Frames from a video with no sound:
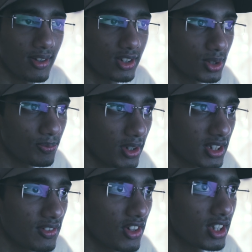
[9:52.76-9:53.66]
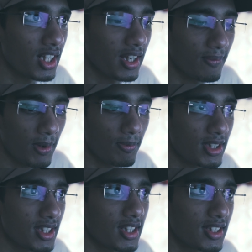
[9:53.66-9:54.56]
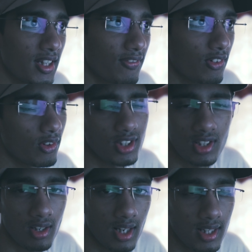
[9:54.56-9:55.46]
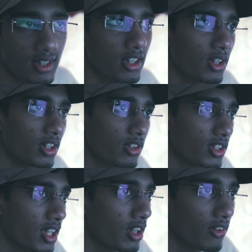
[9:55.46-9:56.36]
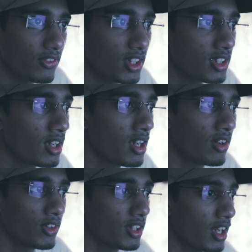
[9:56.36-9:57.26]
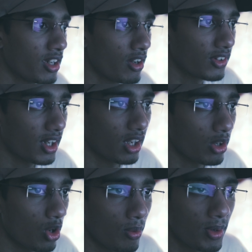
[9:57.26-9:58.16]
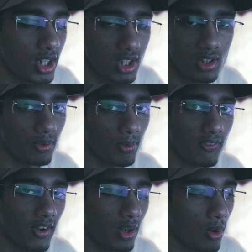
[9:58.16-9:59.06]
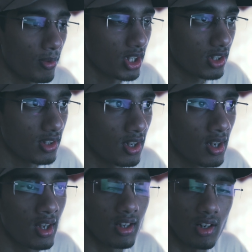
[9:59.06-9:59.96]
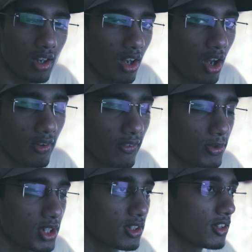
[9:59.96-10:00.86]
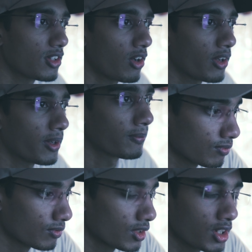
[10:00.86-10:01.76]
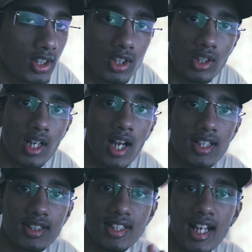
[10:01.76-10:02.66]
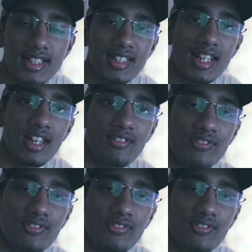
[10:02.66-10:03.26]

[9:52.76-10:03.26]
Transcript: specifics like PP6 Cine 4, it's not like that. You can use any of these with any of the color combinations or profile combinations. There are a lot of options in Sony. So guys, that's it